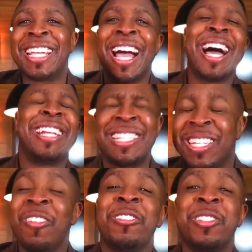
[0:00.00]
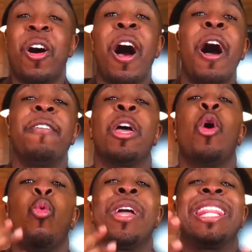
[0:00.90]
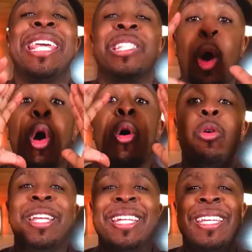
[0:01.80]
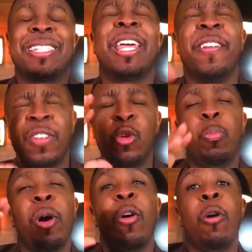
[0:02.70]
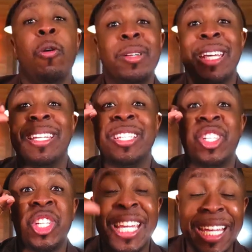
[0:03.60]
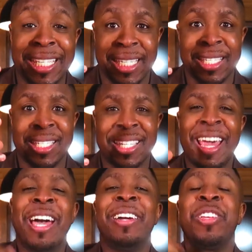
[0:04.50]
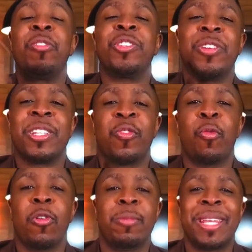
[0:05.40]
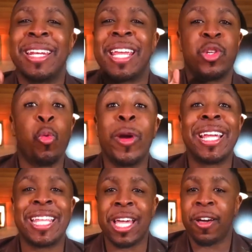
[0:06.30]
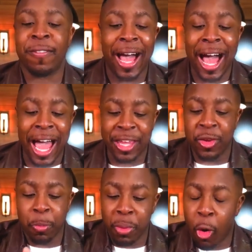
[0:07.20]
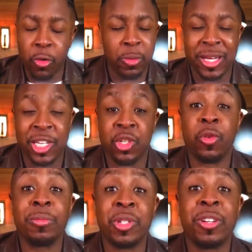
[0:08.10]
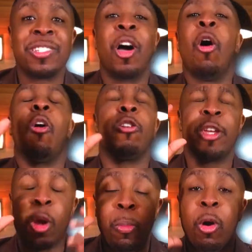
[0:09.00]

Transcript: God starts off with his holiness. If you behold Jesus, you are transformed in a twinkling of an eye. You can behold him in the scriptures, or you can